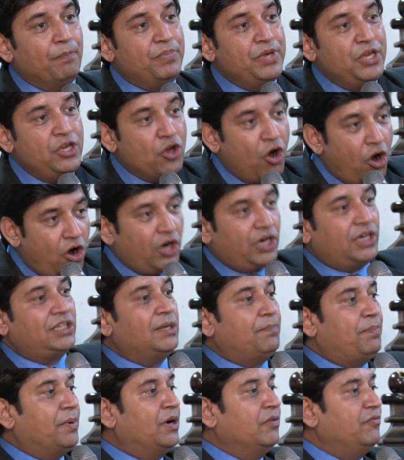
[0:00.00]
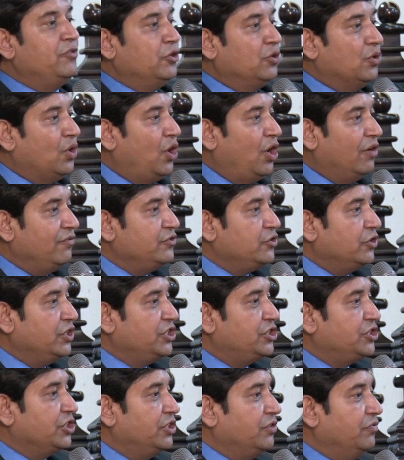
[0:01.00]
beyond the purview of
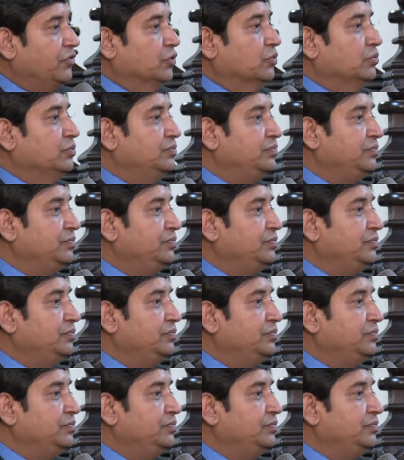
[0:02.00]
judicial review